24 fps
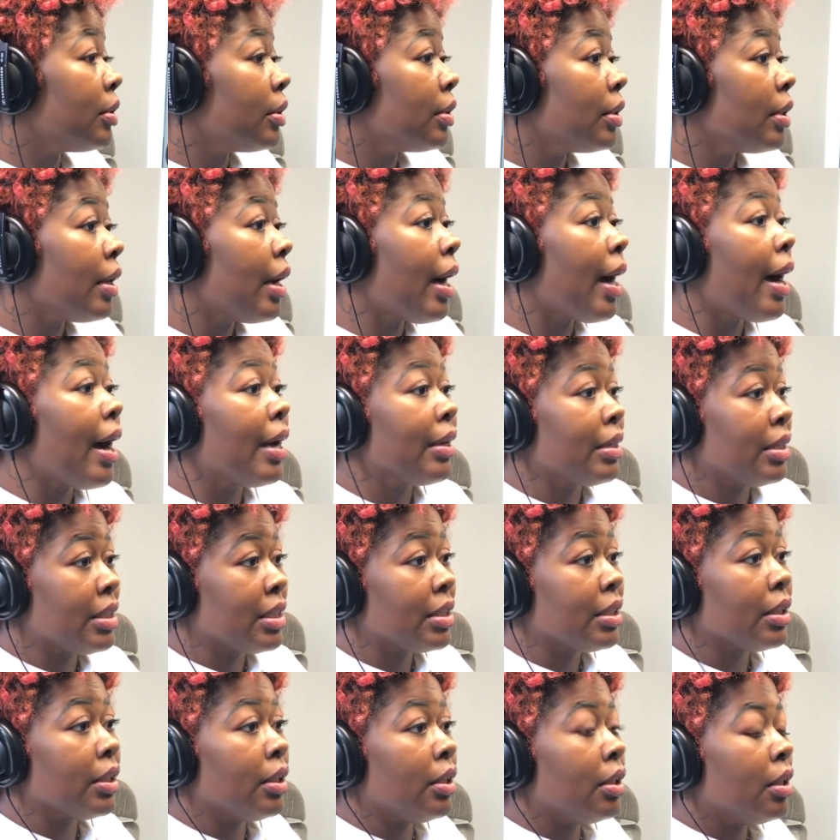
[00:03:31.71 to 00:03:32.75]

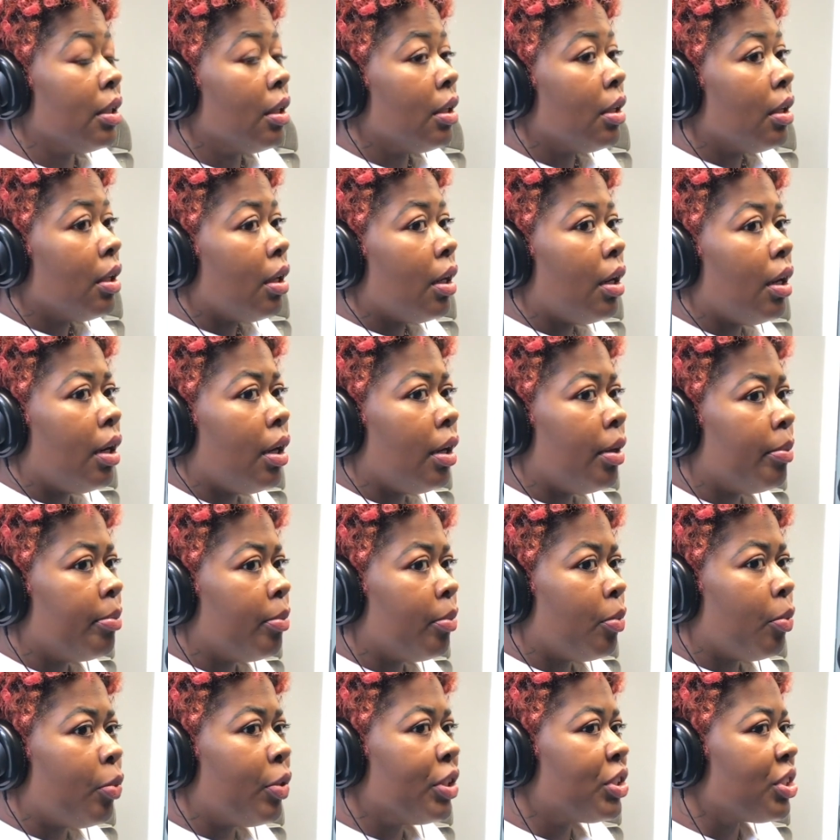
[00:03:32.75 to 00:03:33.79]
Honestly.
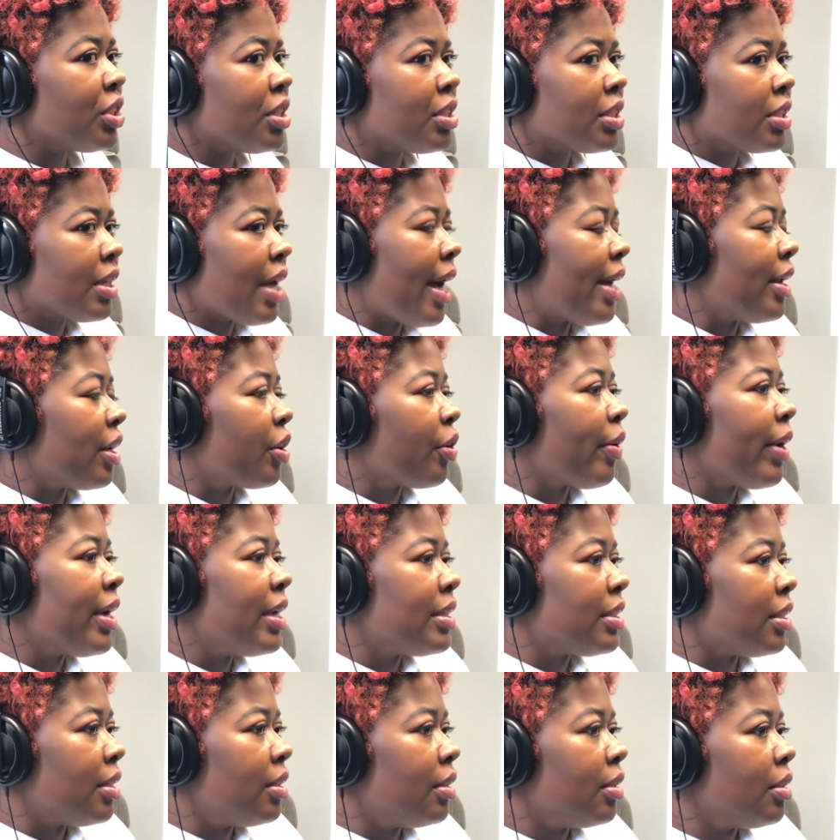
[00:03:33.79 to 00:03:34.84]
Which is kind of
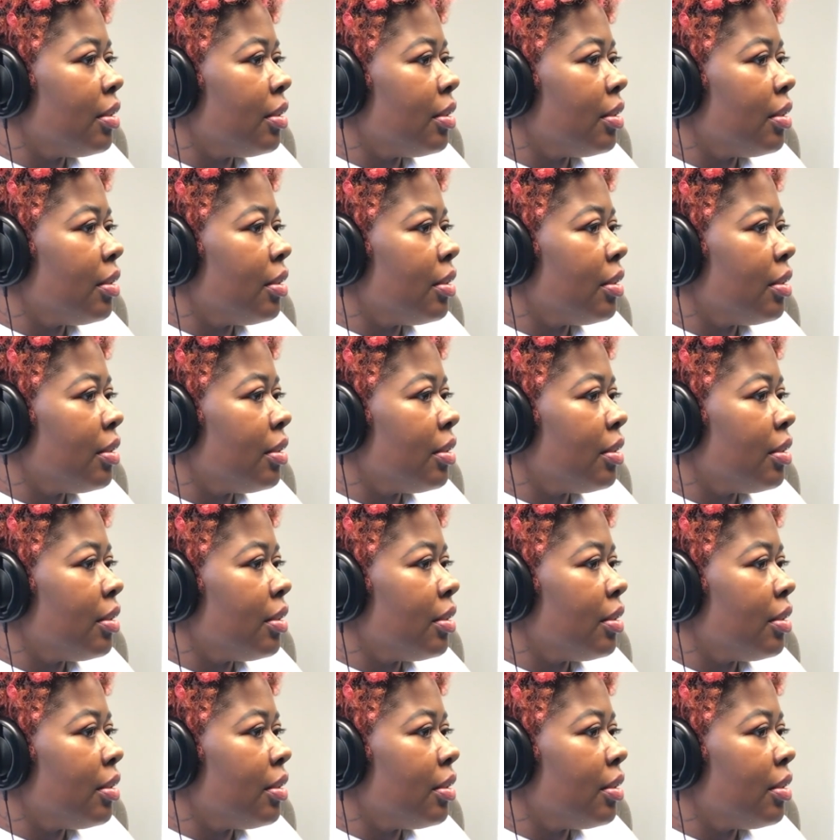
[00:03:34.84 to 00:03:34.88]
crazy.